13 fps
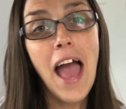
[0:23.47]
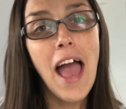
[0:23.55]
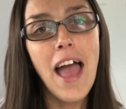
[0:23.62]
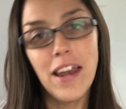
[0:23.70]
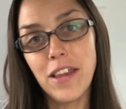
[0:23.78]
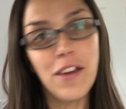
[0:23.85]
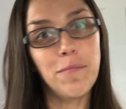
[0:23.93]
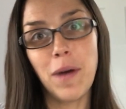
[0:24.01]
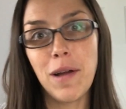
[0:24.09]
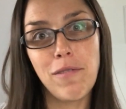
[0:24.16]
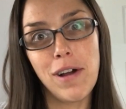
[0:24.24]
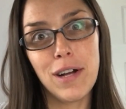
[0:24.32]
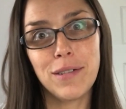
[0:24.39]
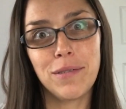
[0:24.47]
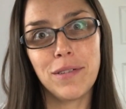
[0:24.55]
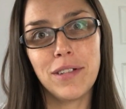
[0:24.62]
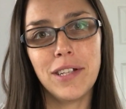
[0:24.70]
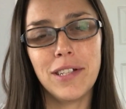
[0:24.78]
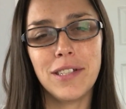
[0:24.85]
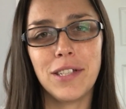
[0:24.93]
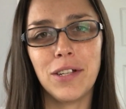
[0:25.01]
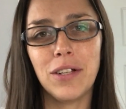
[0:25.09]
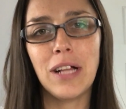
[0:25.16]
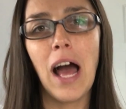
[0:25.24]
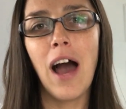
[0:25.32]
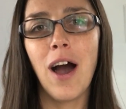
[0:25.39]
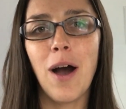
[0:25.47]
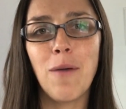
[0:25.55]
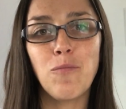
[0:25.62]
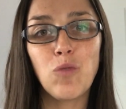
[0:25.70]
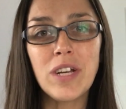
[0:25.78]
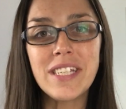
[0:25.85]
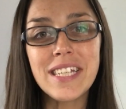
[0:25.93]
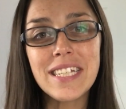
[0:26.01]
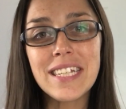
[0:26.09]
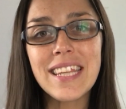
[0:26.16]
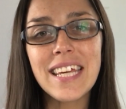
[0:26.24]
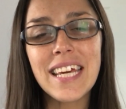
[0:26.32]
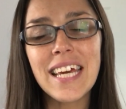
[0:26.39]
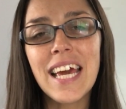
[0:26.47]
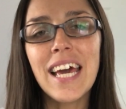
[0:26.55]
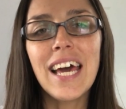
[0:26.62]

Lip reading: any of my rocks really until recently,